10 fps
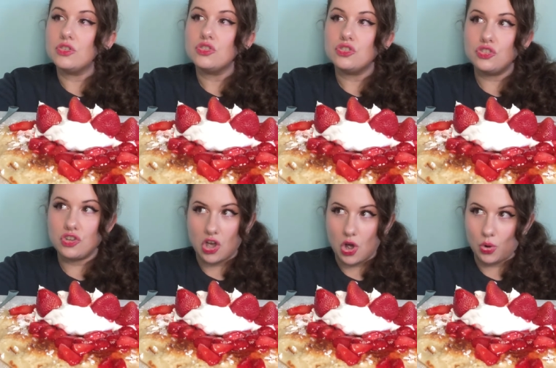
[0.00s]

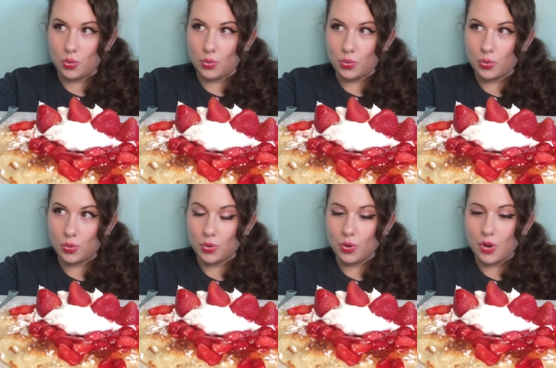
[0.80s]
So,
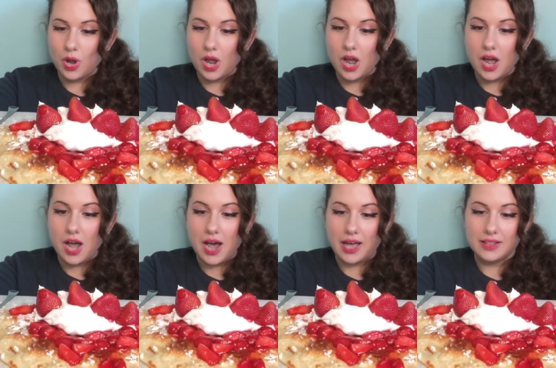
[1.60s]

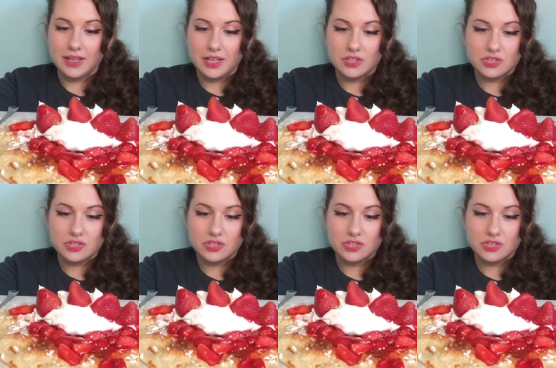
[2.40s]
I like